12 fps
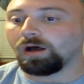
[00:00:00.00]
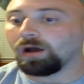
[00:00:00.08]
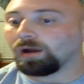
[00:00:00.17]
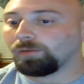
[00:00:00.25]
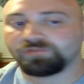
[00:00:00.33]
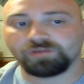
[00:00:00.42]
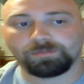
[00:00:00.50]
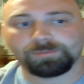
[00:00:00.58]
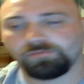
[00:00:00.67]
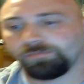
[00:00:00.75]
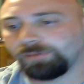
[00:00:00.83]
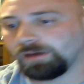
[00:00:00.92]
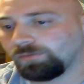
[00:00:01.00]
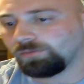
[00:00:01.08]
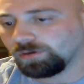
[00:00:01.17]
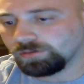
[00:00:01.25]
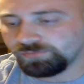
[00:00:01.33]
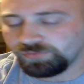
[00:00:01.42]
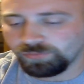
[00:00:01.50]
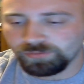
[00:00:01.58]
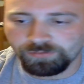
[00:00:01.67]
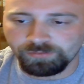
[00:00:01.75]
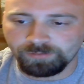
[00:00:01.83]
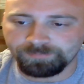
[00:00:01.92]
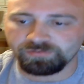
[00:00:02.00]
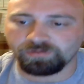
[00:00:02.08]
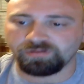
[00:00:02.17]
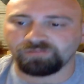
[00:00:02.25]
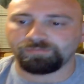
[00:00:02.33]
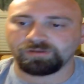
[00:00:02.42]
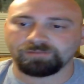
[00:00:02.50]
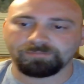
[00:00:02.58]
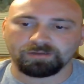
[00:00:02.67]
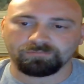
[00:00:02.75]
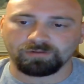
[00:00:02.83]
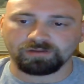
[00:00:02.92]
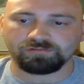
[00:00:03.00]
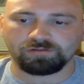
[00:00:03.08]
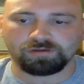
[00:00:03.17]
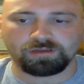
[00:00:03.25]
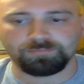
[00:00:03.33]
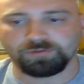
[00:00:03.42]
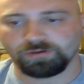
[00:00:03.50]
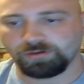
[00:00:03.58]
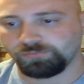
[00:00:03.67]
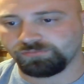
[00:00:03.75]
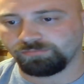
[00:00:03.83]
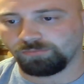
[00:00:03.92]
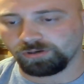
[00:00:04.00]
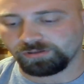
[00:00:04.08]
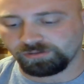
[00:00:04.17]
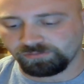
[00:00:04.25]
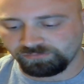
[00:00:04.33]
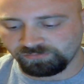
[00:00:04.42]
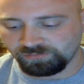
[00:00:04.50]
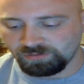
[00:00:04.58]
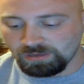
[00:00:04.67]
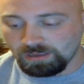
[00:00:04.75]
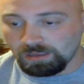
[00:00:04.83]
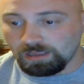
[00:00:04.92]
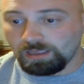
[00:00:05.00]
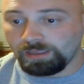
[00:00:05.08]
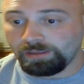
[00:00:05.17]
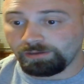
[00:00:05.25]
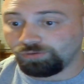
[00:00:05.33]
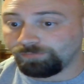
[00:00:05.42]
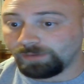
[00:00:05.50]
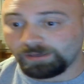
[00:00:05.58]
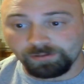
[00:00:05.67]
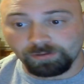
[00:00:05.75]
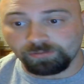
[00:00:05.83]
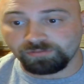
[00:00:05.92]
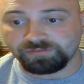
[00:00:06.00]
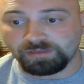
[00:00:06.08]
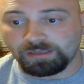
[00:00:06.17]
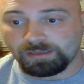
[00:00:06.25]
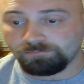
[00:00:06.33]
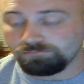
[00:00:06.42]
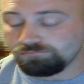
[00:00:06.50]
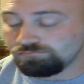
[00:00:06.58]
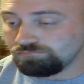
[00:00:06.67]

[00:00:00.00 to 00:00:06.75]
Alright, what's up, everybody? Welcome to another episode of Big Bang Wrestling. I'm your host, Marcus. And you may notice that